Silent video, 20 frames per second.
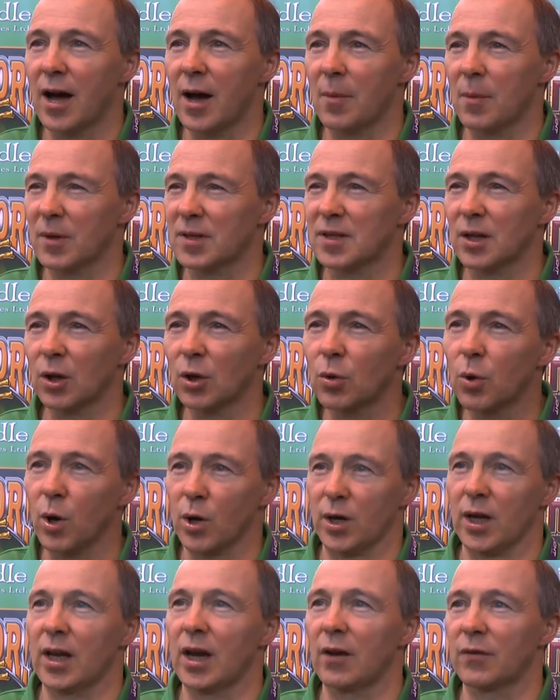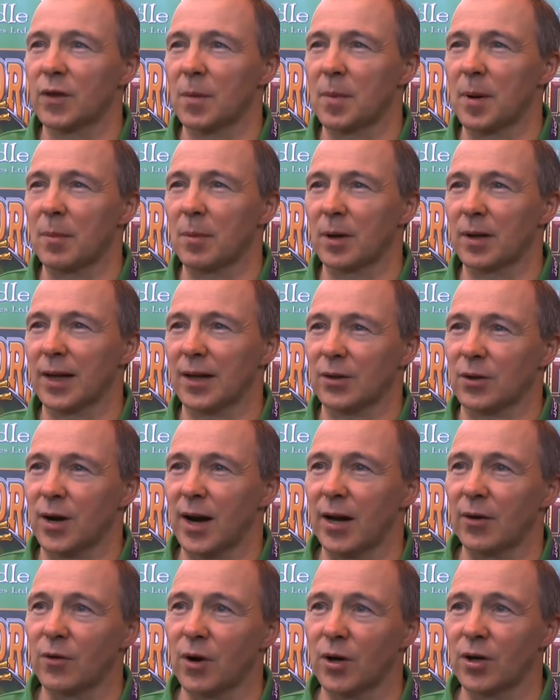but still quirky enough that people get their
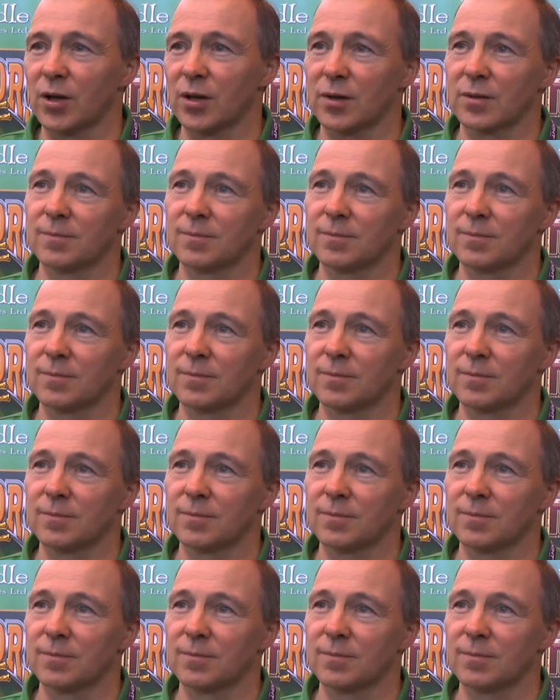head around it.